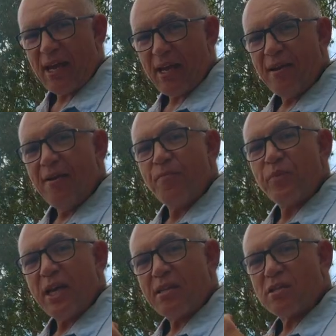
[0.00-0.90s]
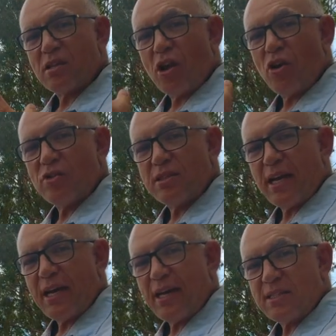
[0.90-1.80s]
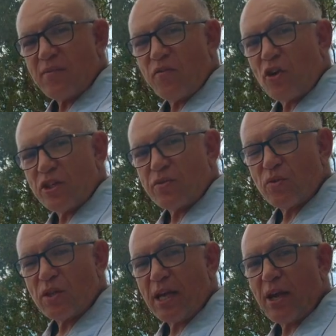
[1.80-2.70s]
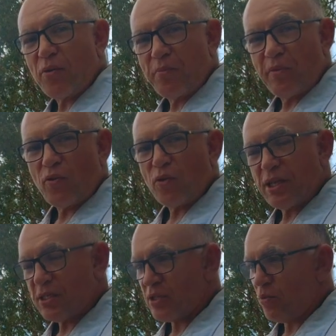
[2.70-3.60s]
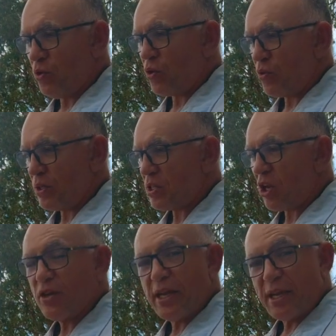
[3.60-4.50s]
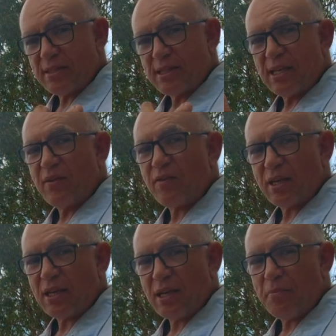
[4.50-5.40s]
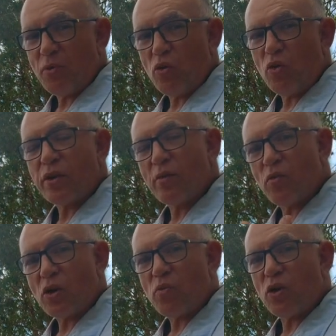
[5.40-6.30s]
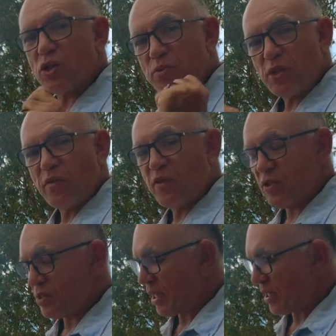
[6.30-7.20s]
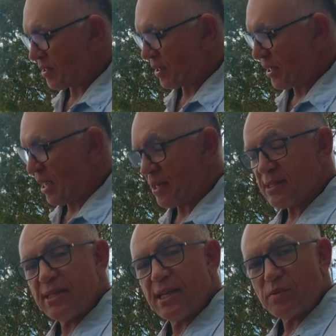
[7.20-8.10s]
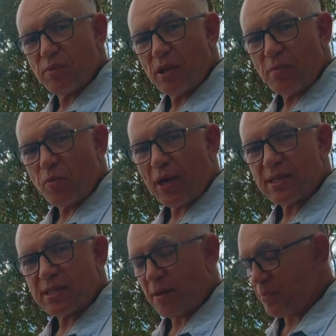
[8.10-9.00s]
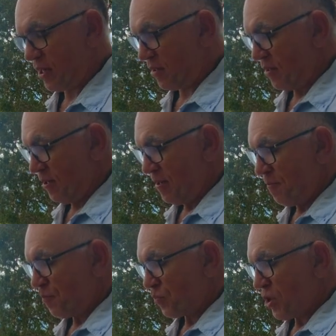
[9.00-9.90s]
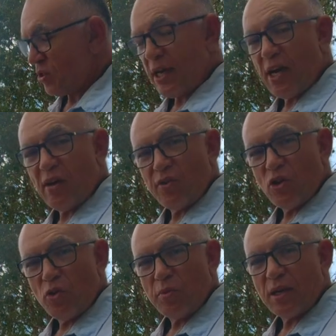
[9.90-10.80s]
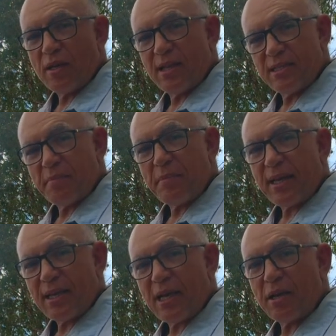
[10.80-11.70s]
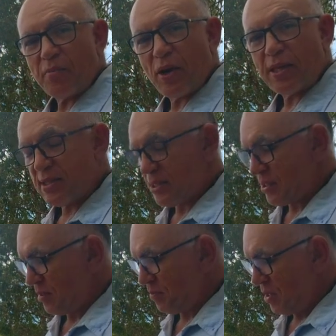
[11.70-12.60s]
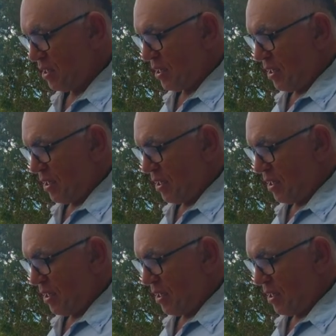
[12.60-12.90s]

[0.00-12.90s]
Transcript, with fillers: air, it slows down as it flies through the air and before it hits the water it slowed down significantly more than what it was when you first started the cast and that's where the brakes come in on the Alvey Orbiter there's a magnetic brake system